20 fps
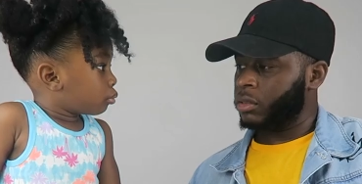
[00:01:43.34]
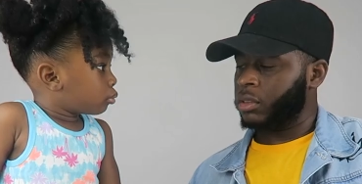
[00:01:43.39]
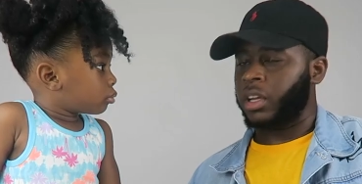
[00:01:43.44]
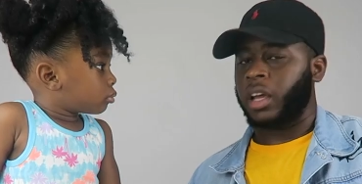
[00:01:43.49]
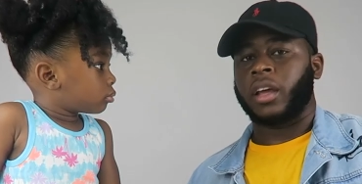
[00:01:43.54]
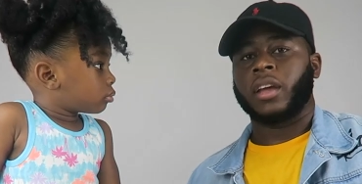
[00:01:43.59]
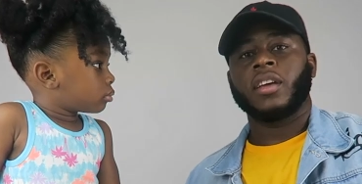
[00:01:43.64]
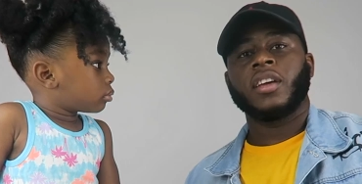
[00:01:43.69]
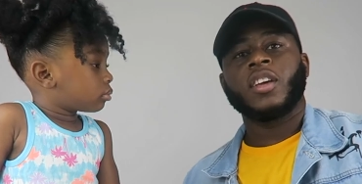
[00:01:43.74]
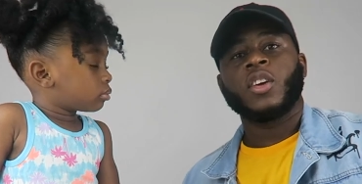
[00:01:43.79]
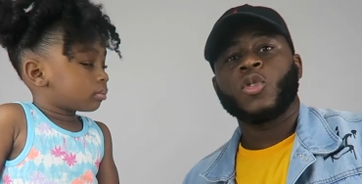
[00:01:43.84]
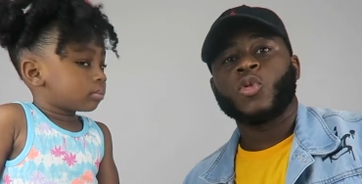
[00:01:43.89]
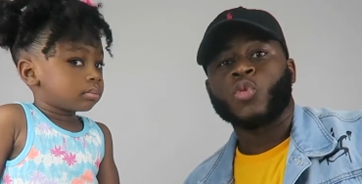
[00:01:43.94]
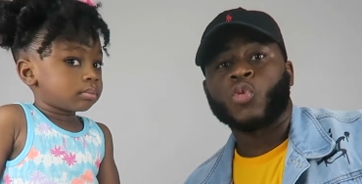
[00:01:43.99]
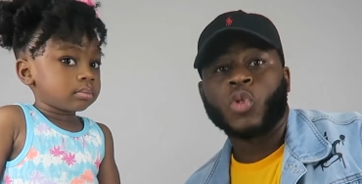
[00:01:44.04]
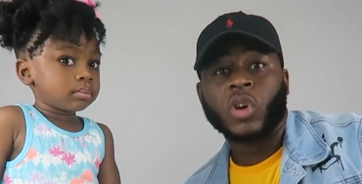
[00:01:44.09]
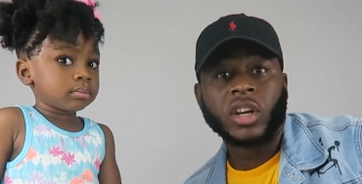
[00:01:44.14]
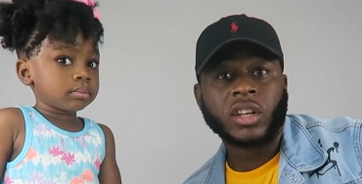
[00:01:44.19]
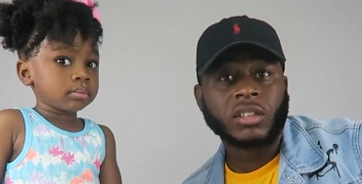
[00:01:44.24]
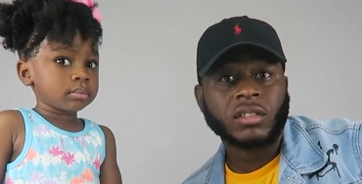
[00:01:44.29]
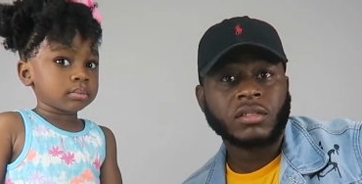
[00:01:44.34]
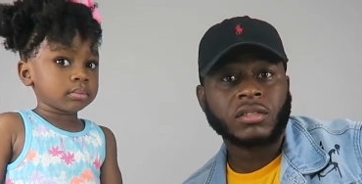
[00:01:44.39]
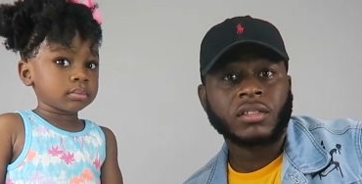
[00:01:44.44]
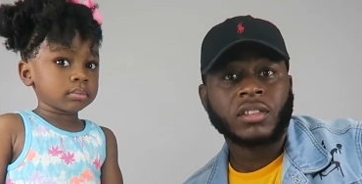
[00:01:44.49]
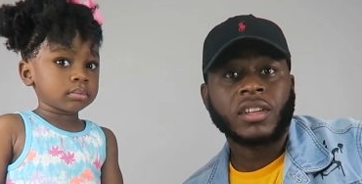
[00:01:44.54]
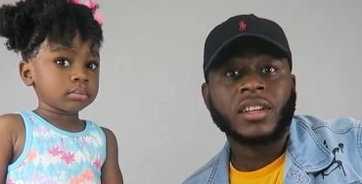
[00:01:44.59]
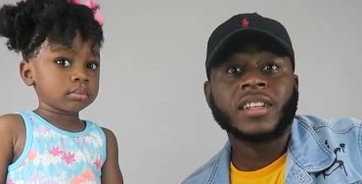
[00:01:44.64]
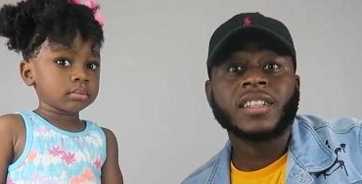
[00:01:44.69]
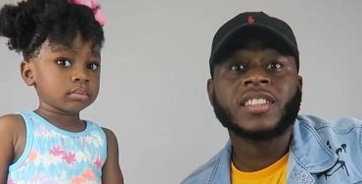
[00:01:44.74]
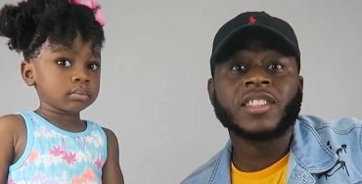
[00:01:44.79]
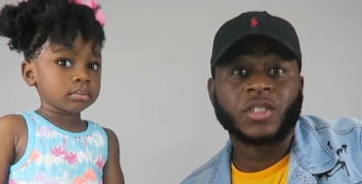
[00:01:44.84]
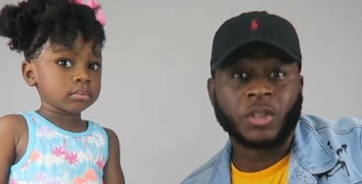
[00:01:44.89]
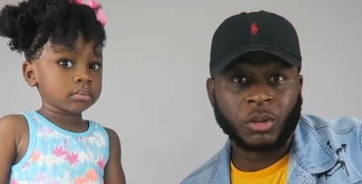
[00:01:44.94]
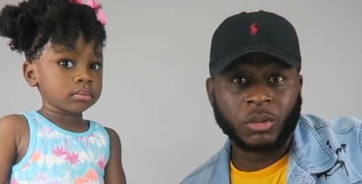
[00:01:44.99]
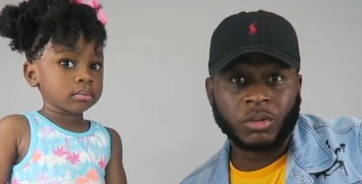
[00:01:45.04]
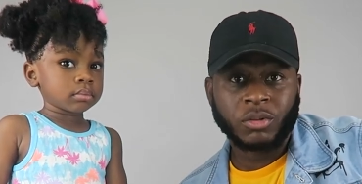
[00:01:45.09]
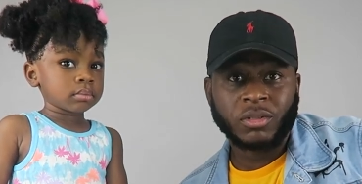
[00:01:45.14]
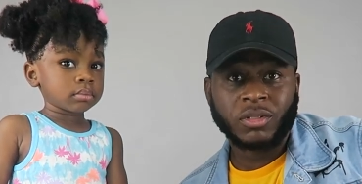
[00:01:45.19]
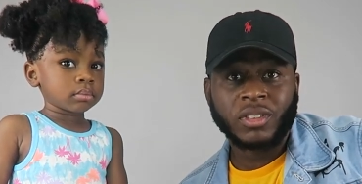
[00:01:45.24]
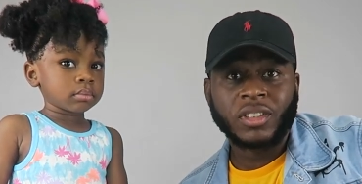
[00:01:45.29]
Speaker 1: Okay, one,
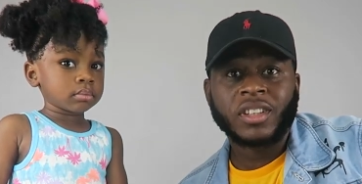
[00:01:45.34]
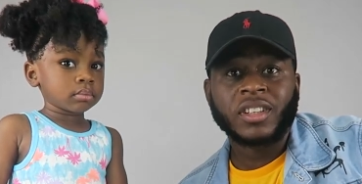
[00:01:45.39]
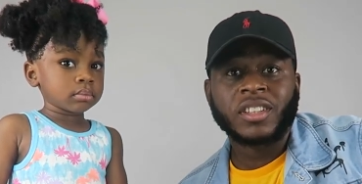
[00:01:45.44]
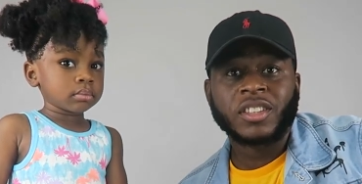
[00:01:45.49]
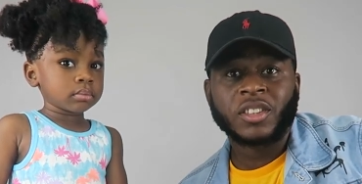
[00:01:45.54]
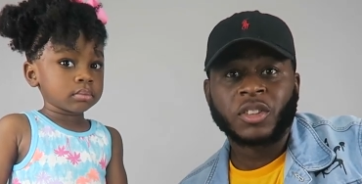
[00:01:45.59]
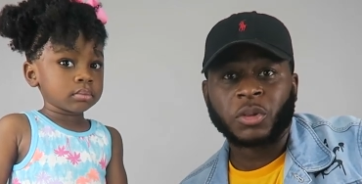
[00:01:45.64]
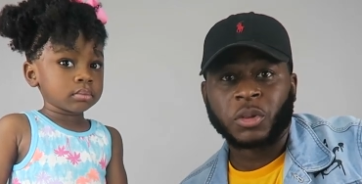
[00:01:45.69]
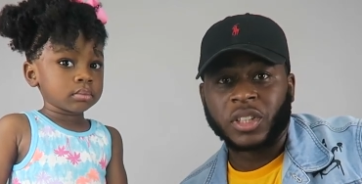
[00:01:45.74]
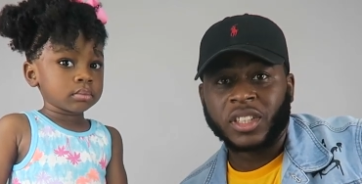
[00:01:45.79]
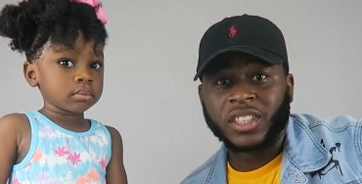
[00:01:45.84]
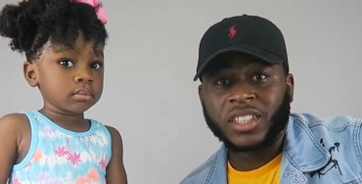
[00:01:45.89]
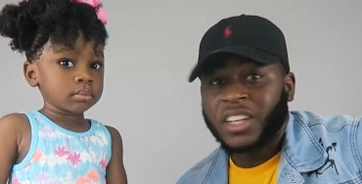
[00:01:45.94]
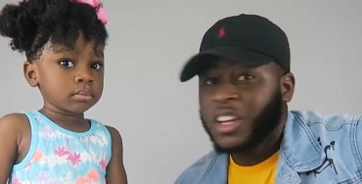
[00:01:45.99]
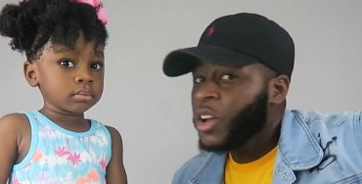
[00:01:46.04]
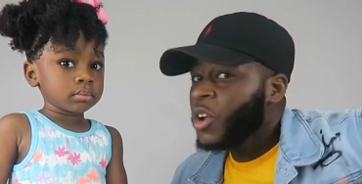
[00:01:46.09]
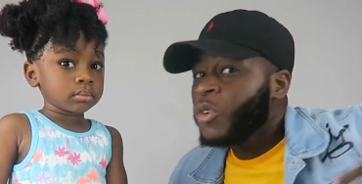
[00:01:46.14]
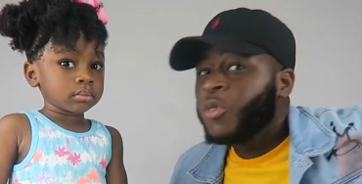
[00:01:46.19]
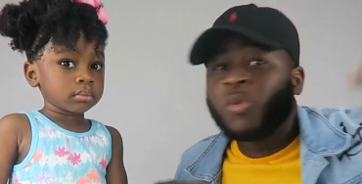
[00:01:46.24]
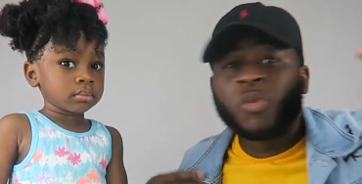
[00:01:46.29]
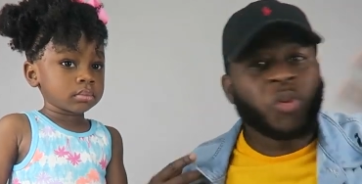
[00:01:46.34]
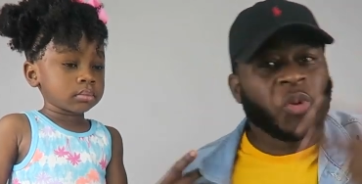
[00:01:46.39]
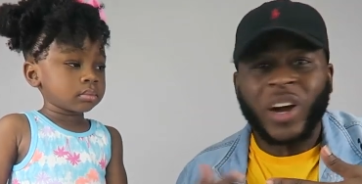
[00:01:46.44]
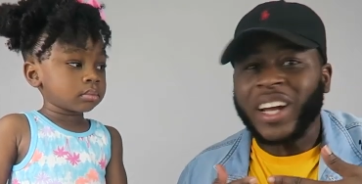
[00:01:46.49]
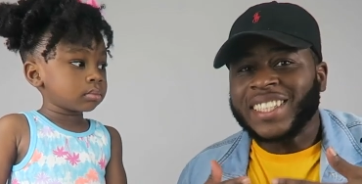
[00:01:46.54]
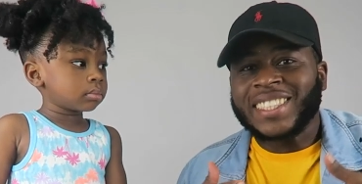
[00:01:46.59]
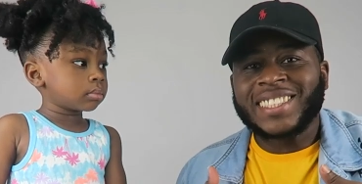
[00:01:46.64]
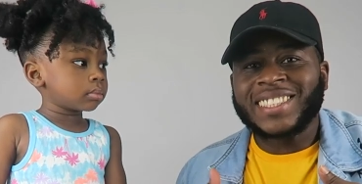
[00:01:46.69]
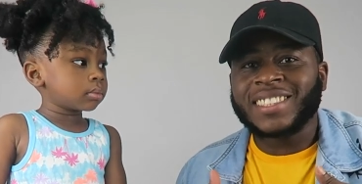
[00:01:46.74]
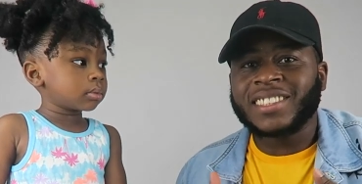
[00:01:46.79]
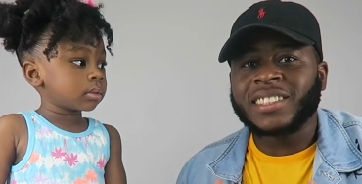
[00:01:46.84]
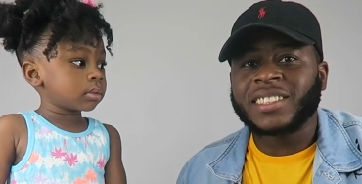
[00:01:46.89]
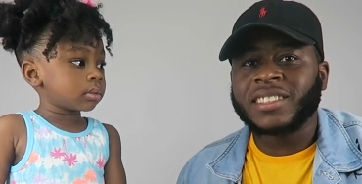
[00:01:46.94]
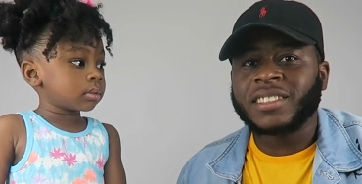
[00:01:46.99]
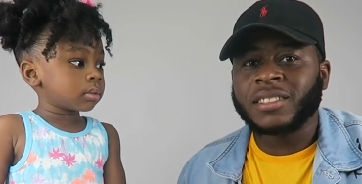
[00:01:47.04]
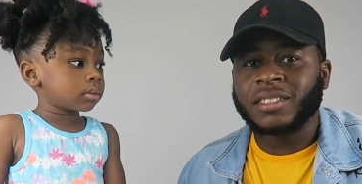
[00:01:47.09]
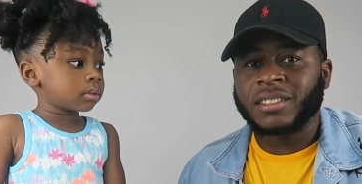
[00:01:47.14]
two, three. What's